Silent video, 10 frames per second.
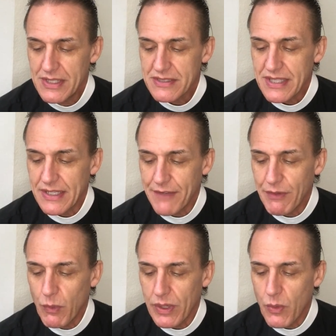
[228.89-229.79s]
Send
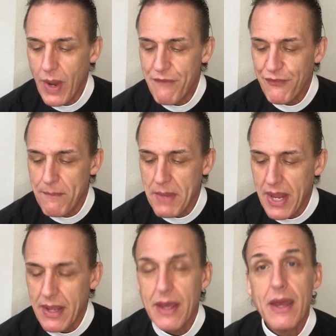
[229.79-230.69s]
everyone away from
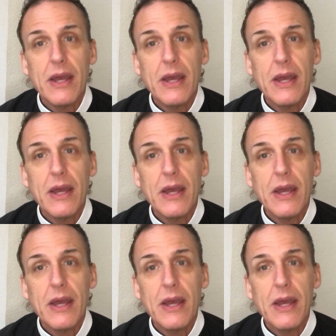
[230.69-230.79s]
me